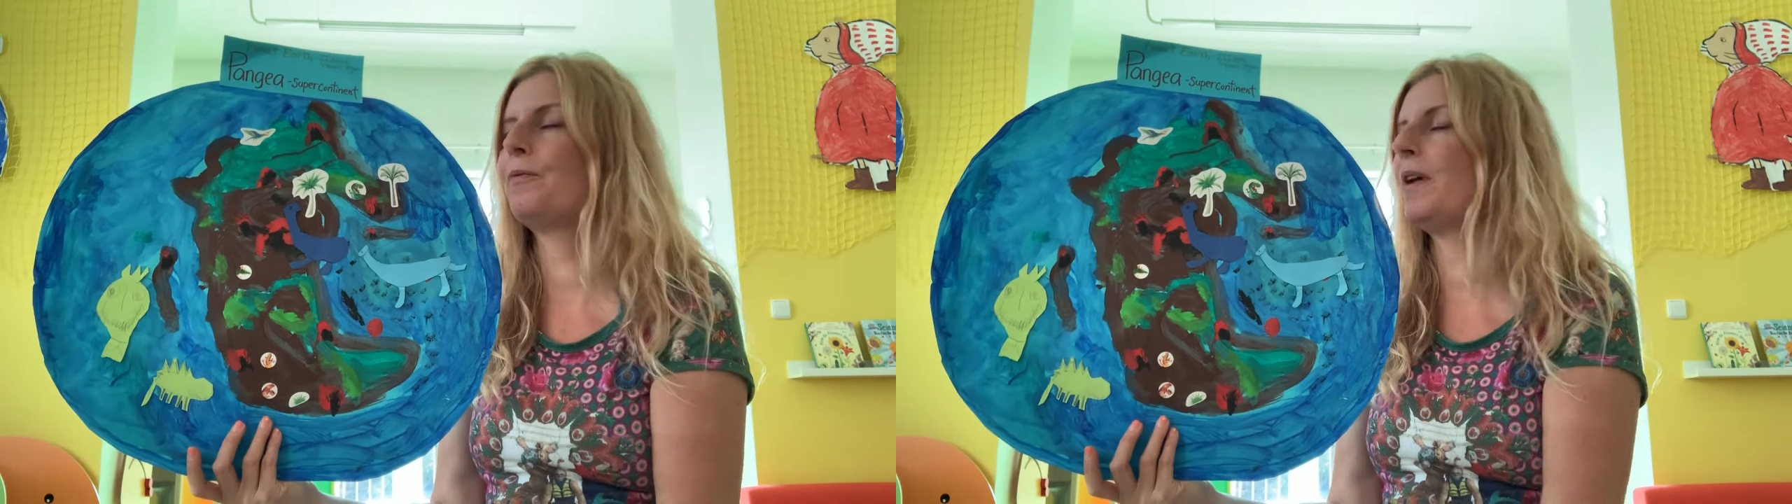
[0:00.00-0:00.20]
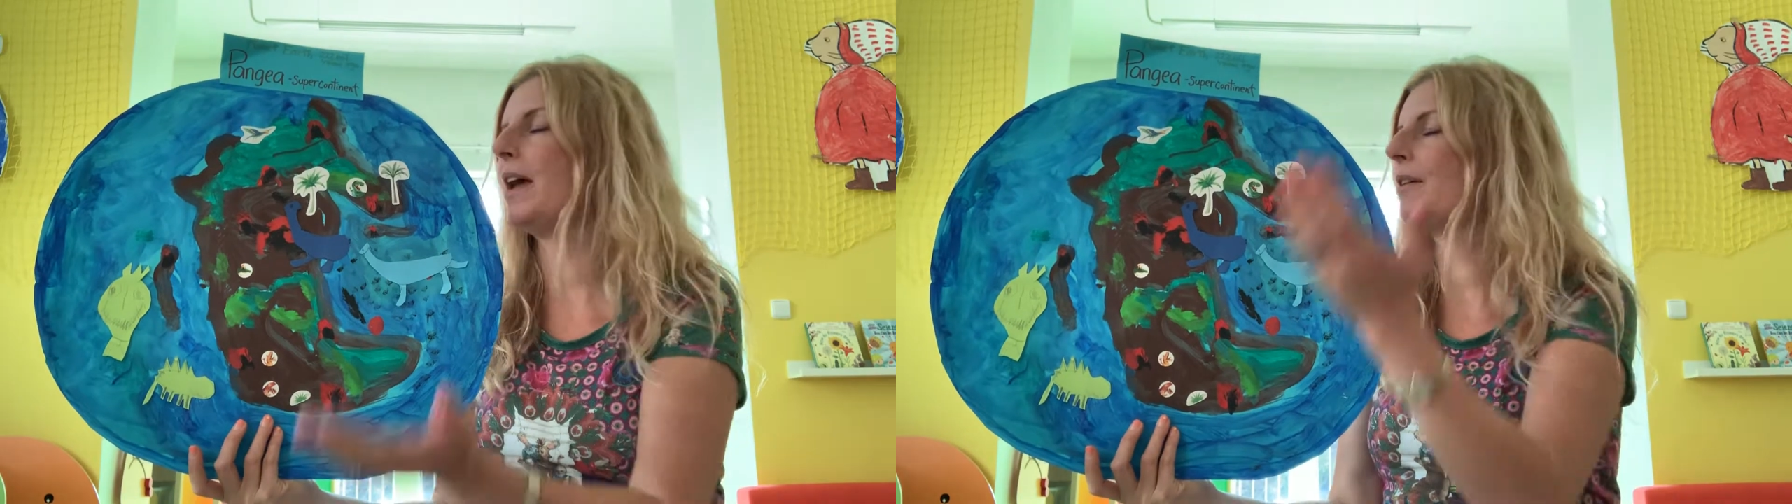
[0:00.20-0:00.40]

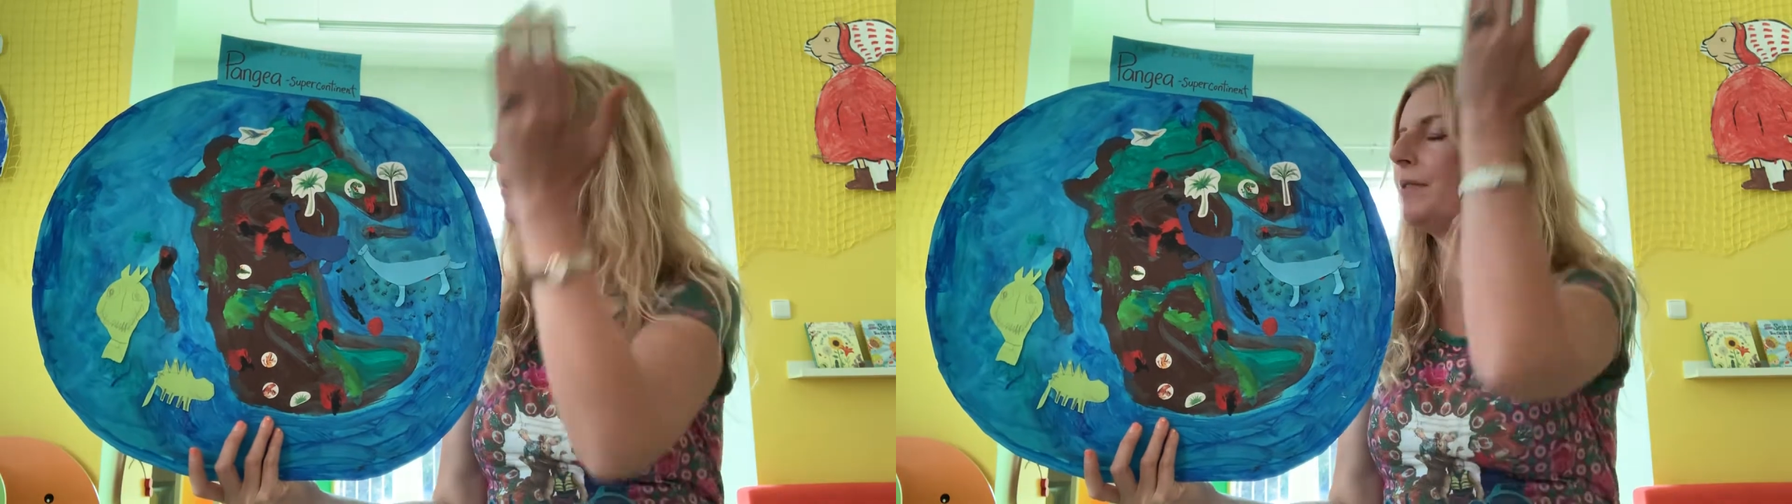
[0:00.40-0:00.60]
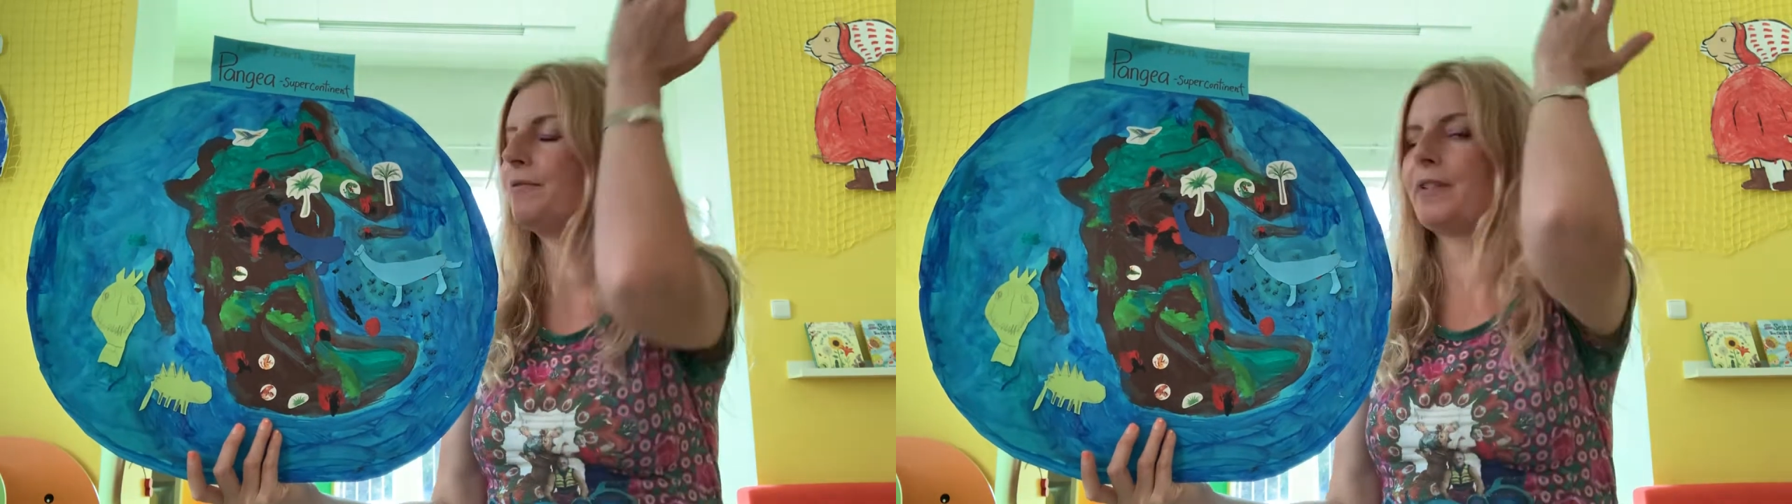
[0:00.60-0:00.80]

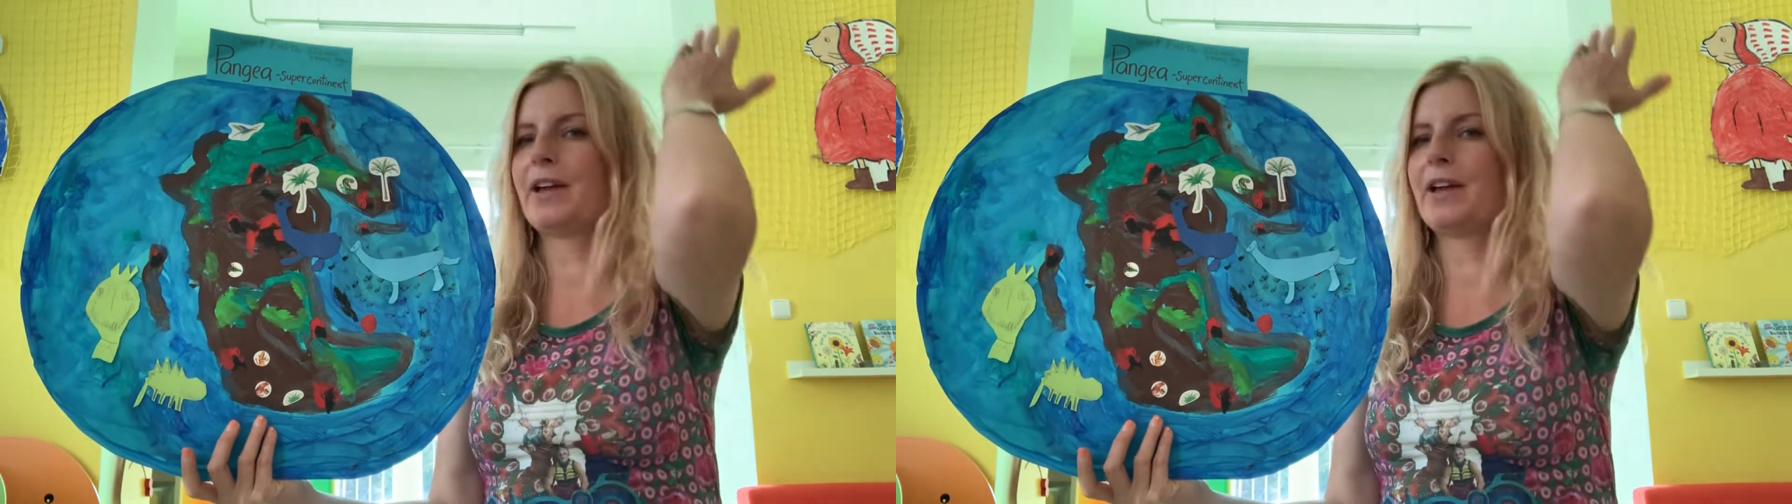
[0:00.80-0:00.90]
Very